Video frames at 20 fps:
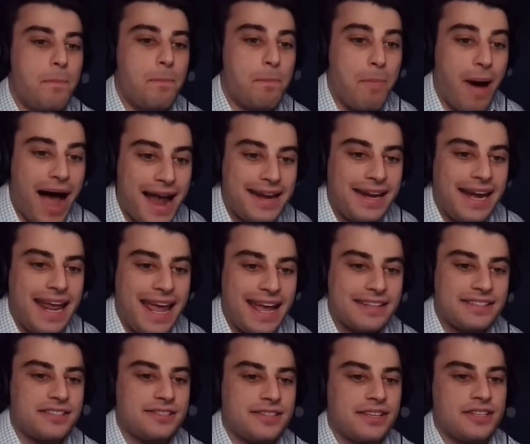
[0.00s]

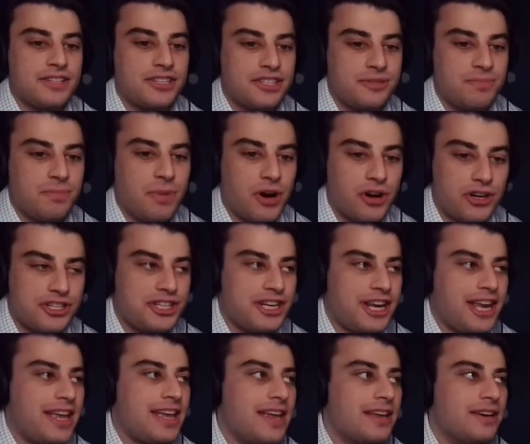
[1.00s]
Binance Smart
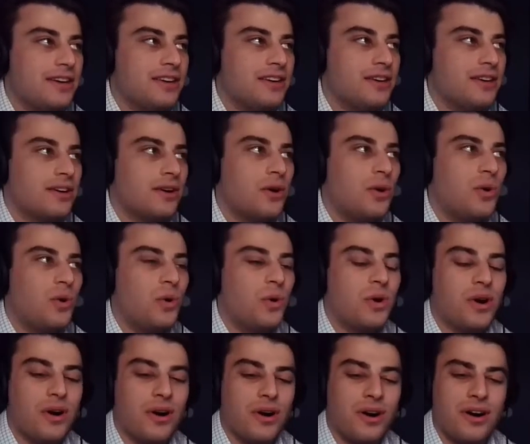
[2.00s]
Chain
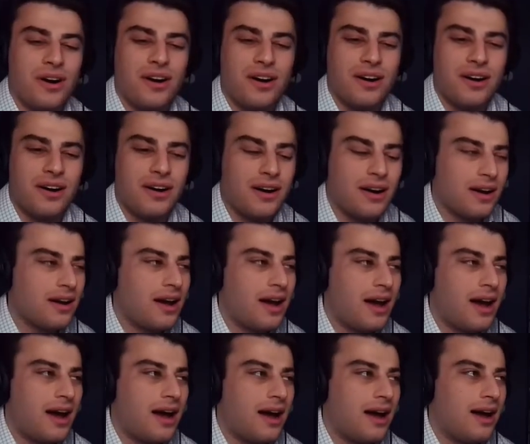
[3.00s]
or
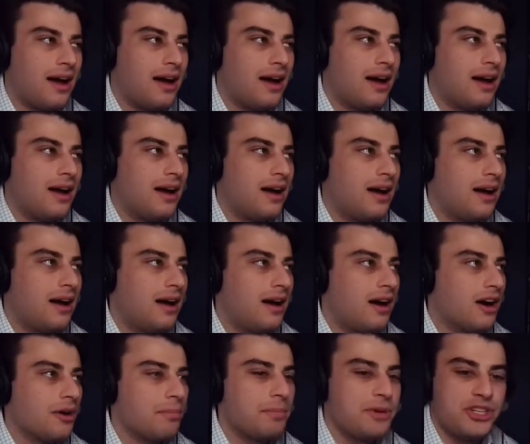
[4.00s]

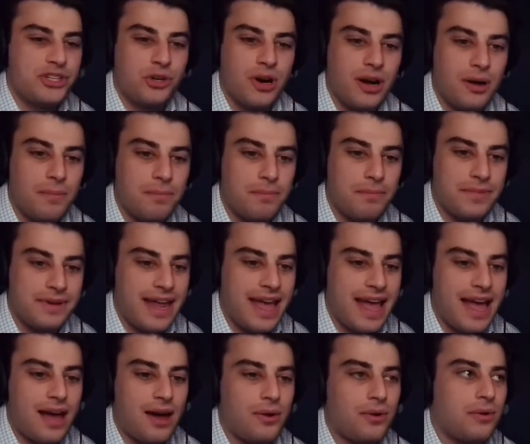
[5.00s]
Arbitrum.
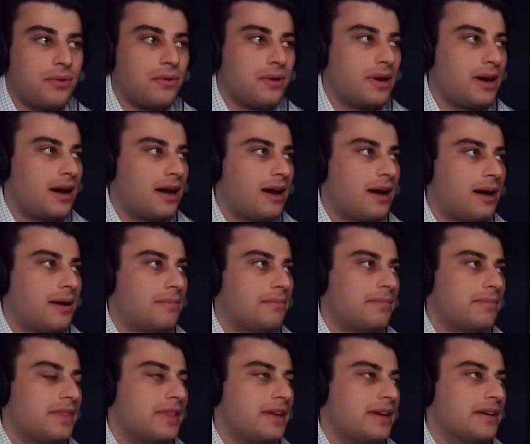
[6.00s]
Now
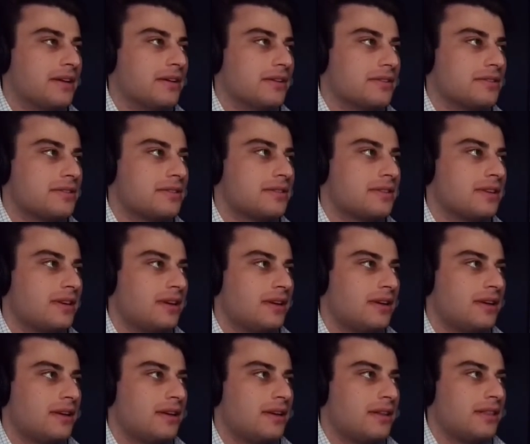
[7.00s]

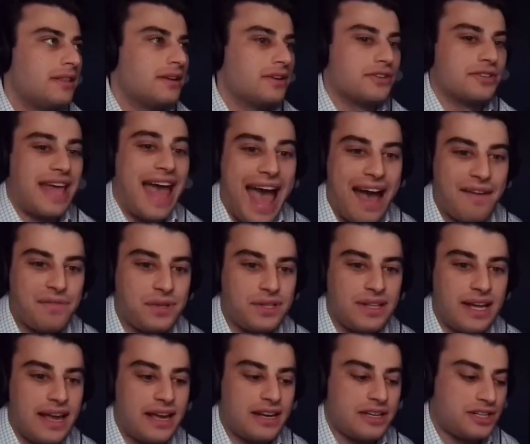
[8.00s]
there's
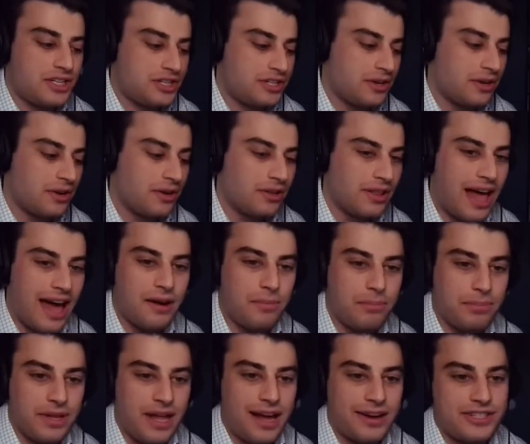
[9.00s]
Avalanche. There are a lot of
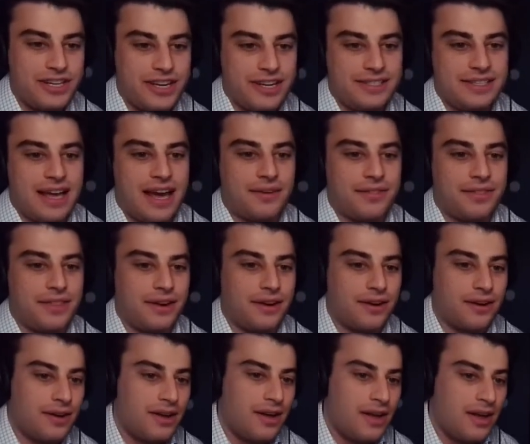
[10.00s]
blockchains out
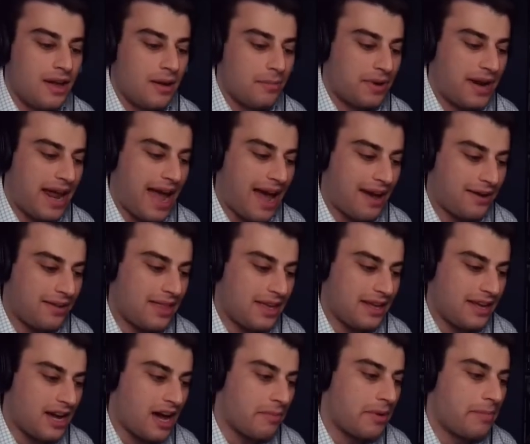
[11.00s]
there. But how did they
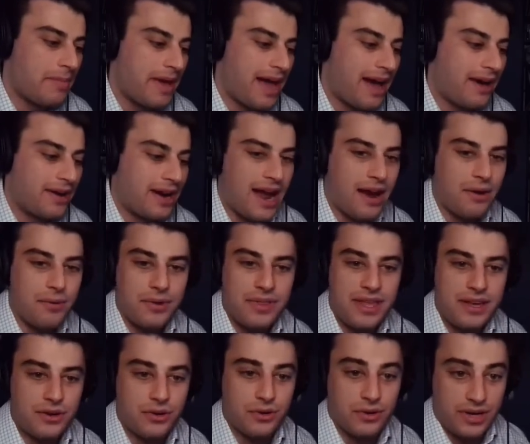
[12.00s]
come about? How were
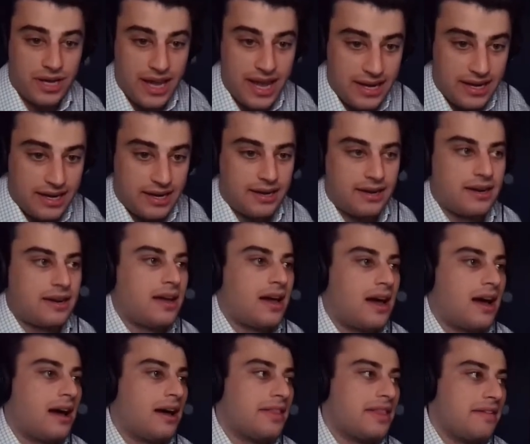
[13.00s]
they created?
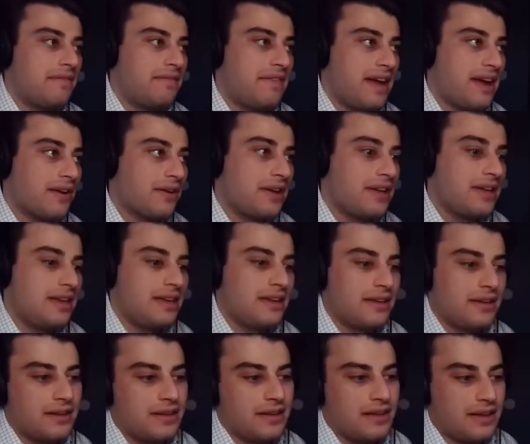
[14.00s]
They
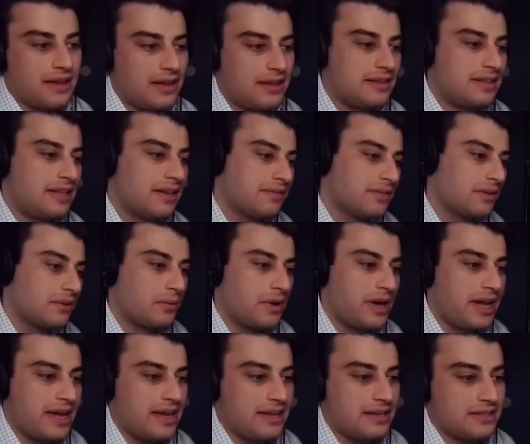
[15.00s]
vary in different
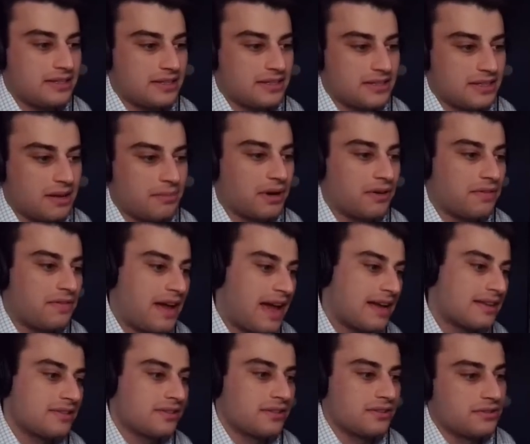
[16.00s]
ways. Some are
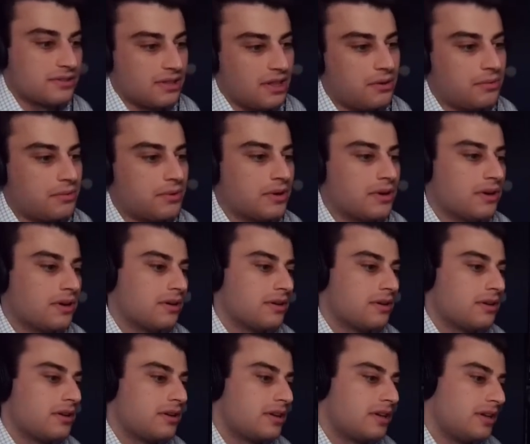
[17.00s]
faster, slower,
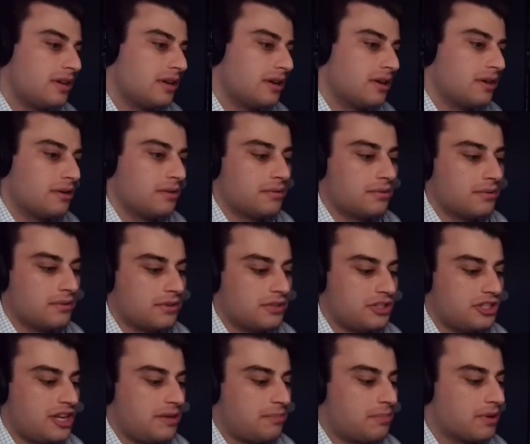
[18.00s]
you know,
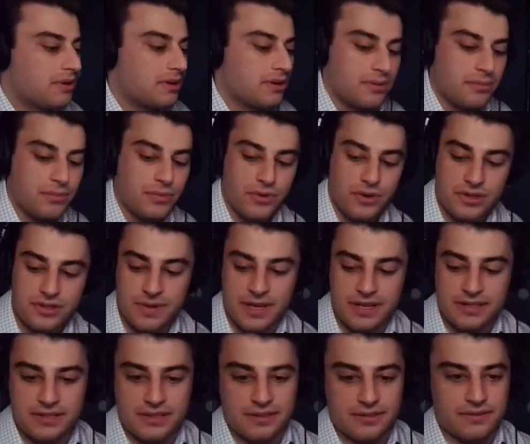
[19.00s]
cheaper, more
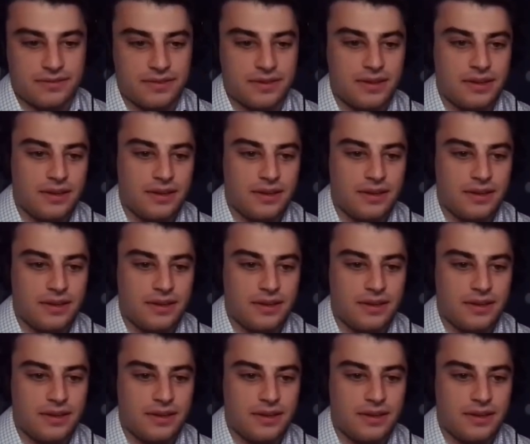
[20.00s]
expensive.